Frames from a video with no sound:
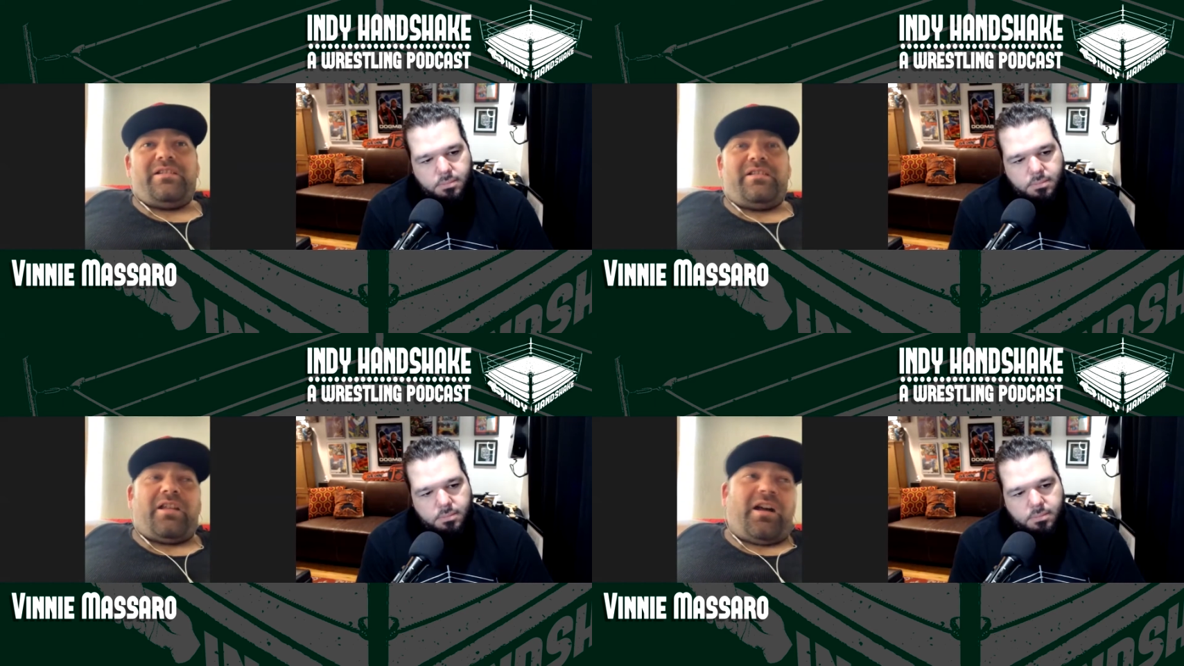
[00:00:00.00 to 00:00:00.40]

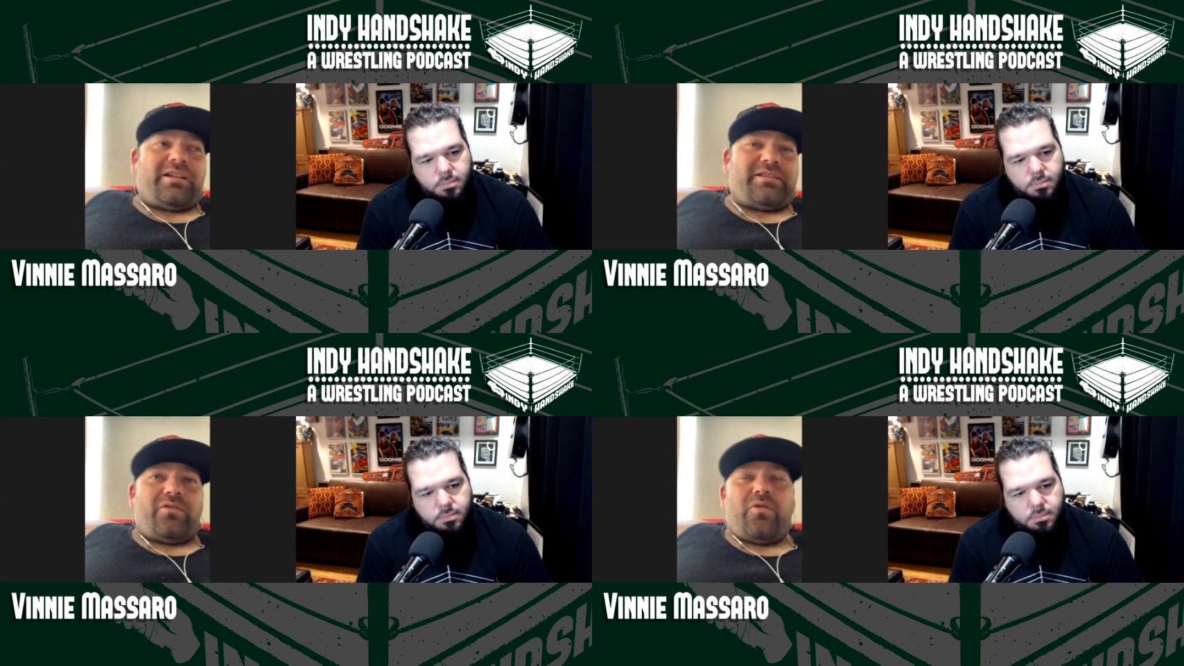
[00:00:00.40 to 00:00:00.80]

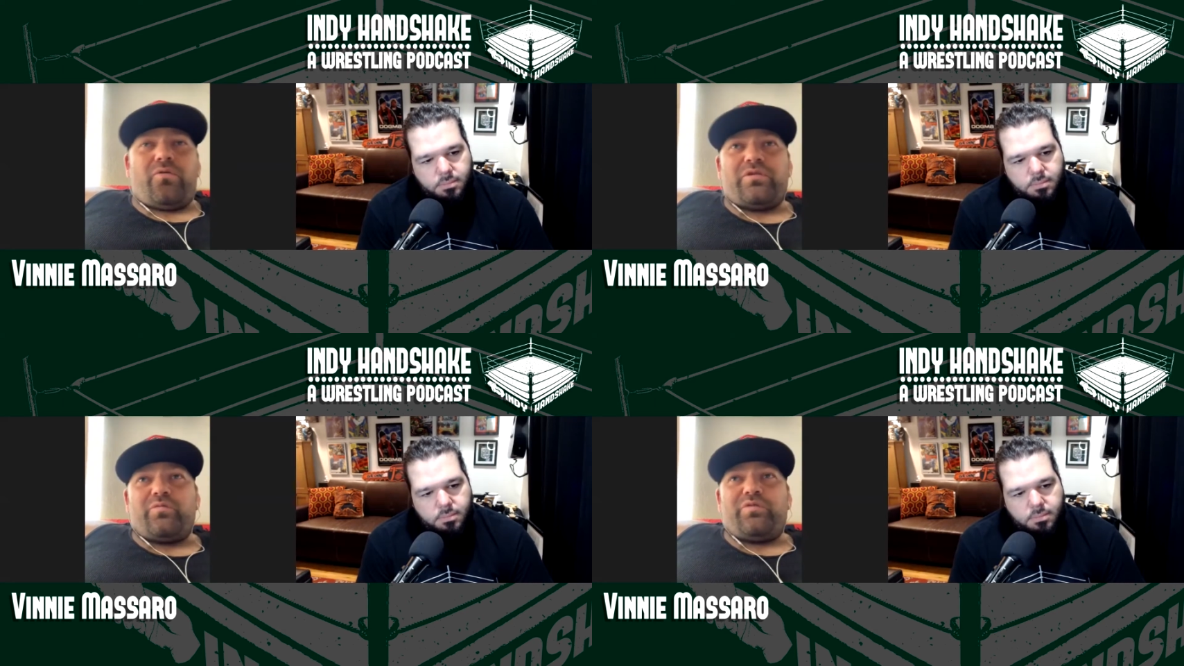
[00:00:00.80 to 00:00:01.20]
Speaker 1: locks and
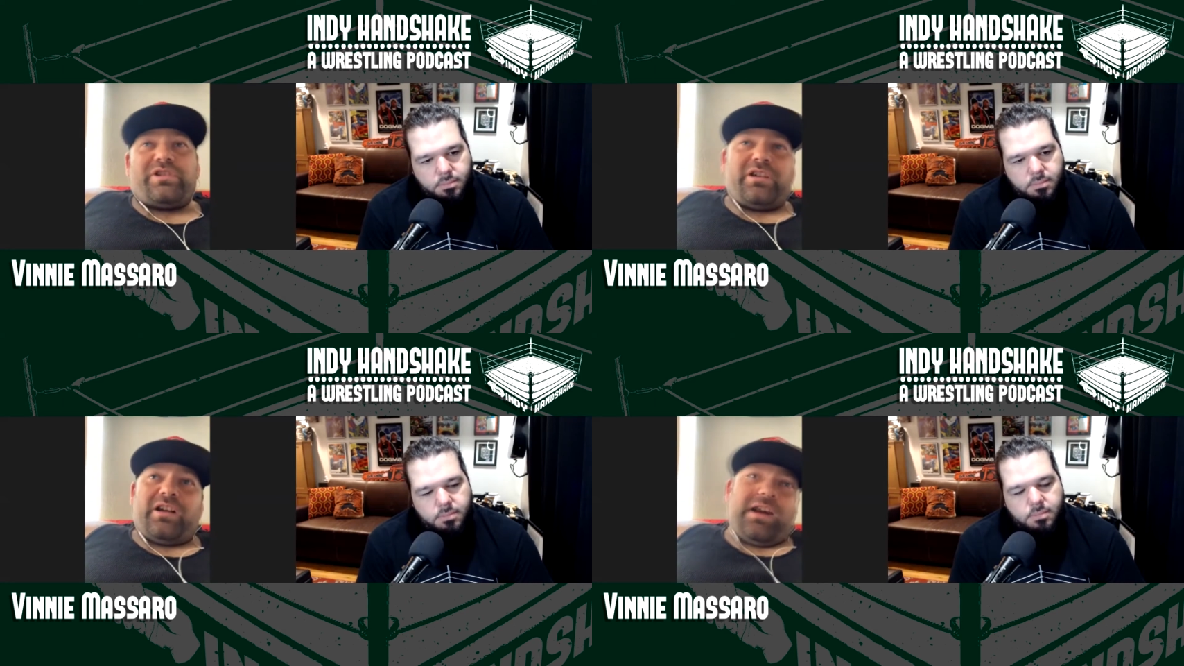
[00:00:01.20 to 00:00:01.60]
holds,
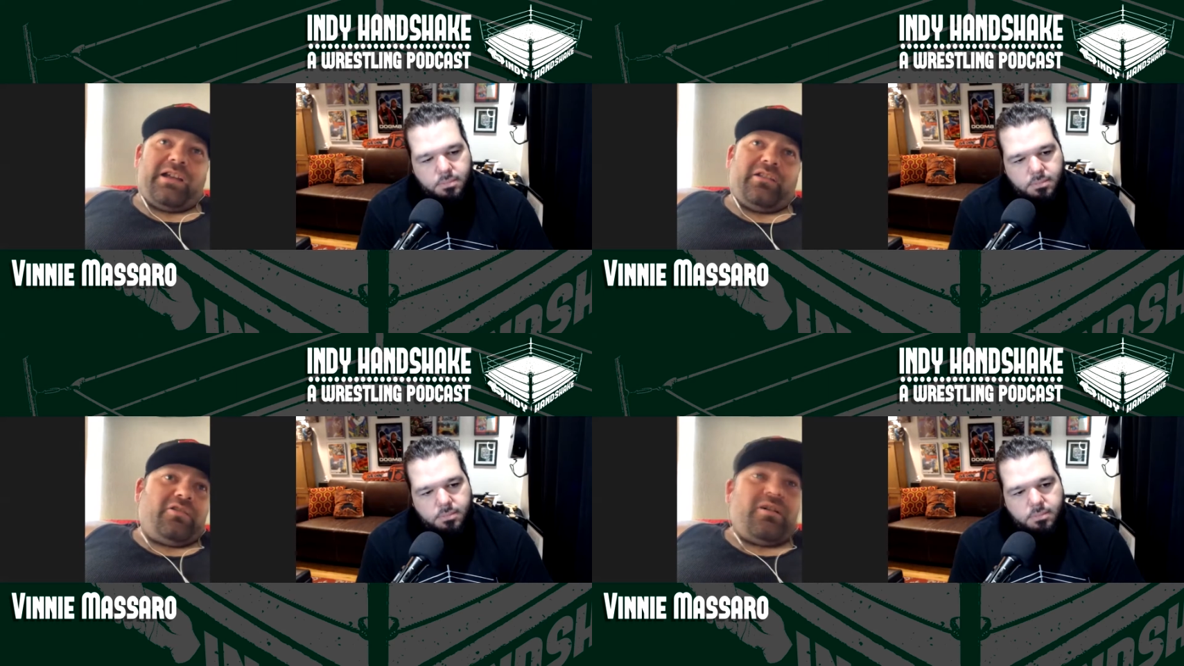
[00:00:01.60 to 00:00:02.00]
which I
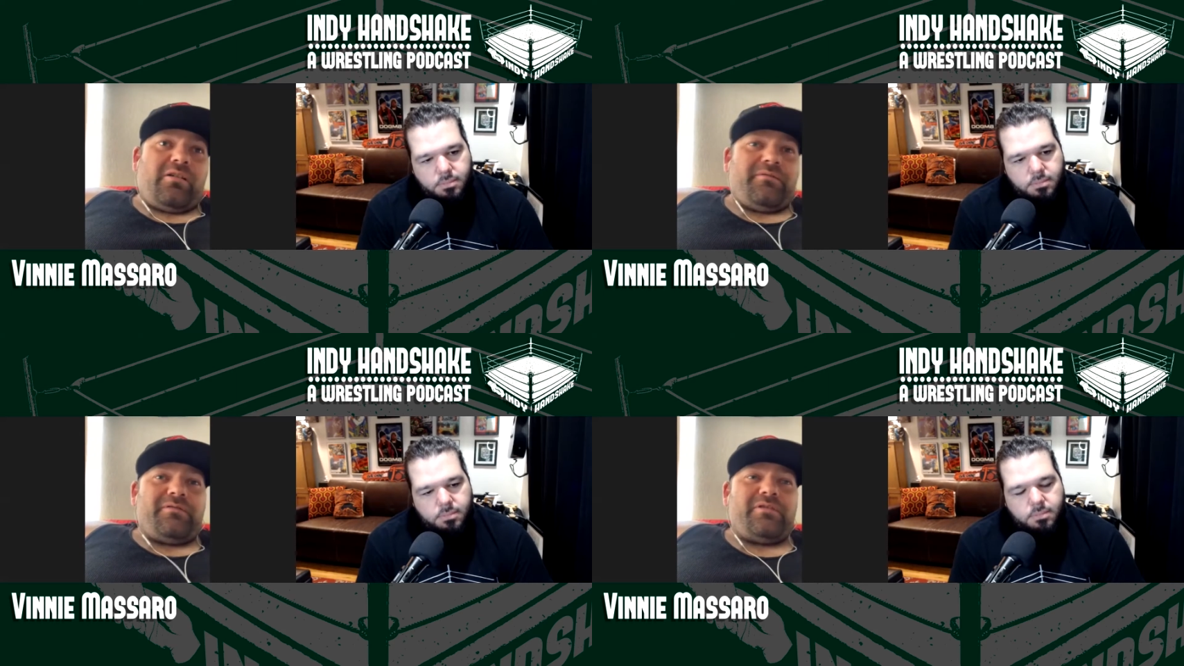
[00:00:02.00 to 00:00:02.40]

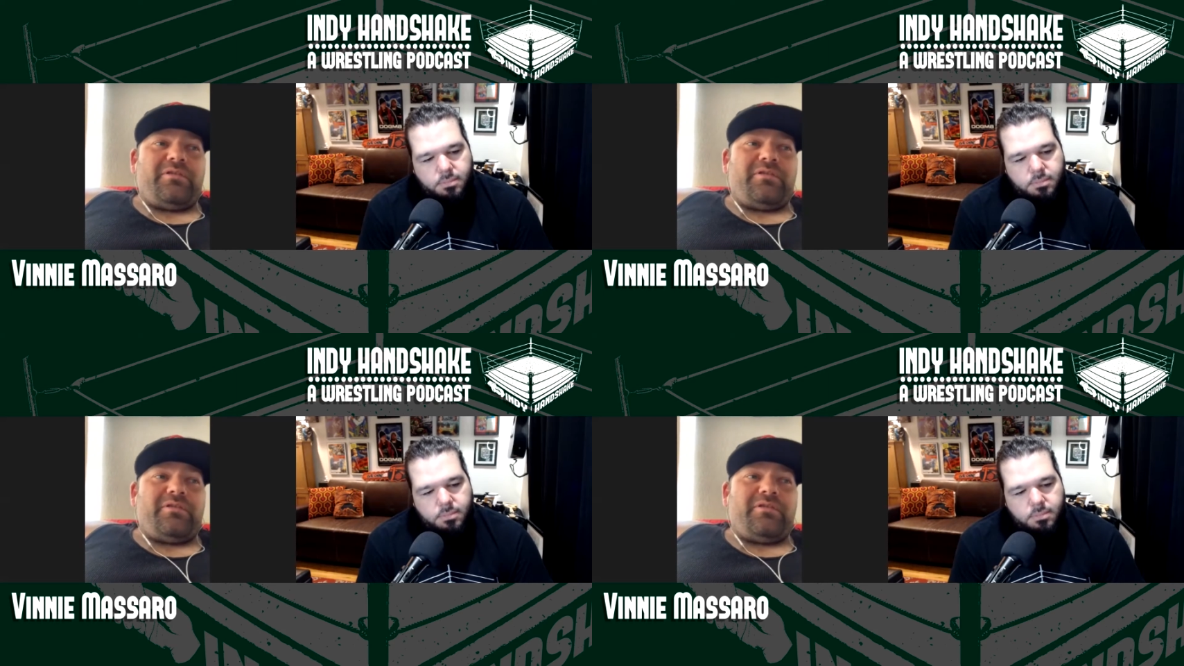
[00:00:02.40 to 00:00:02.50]
love.